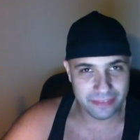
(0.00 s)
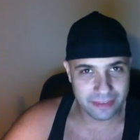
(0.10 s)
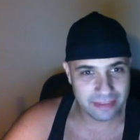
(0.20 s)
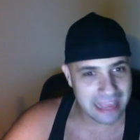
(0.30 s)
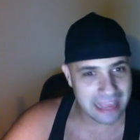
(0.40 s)

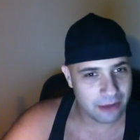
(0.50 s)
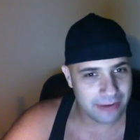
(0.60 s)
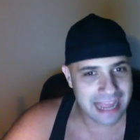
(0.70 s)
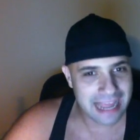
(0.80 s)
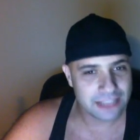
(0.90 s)
Now
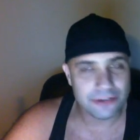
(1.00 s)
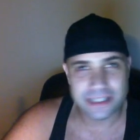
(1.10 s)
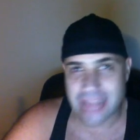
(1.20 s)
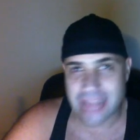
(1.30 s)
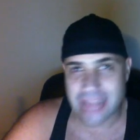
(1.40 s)
NASA is
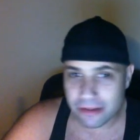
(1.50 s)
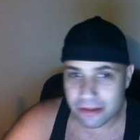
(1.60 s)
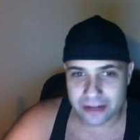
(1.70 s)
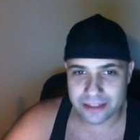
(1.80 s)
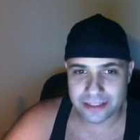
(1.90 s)
telling
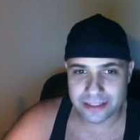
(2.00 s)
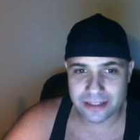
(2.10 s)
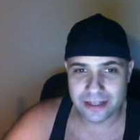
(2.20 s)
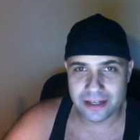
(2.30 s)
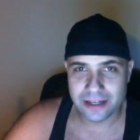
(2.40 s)
us
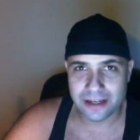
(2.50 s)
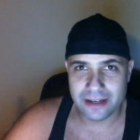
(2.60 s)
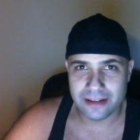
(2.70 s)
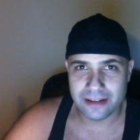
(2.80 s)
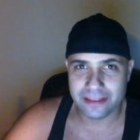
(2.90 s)

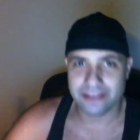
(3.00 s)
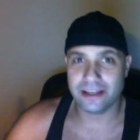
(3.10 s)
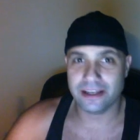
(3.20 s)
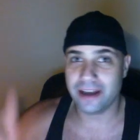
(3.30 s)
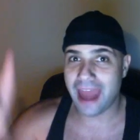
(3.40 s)
there's
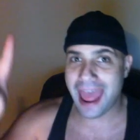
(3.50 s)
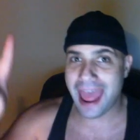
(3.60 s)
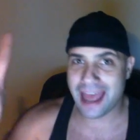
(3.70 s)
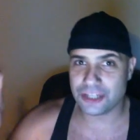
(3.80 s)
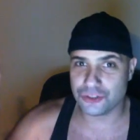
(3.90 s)
an
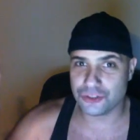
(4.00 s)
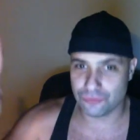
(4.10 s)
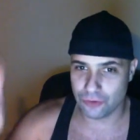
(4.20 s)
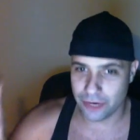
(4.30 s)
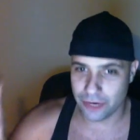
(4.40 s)

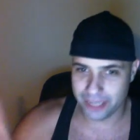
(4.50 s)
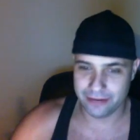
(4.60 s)
asteroid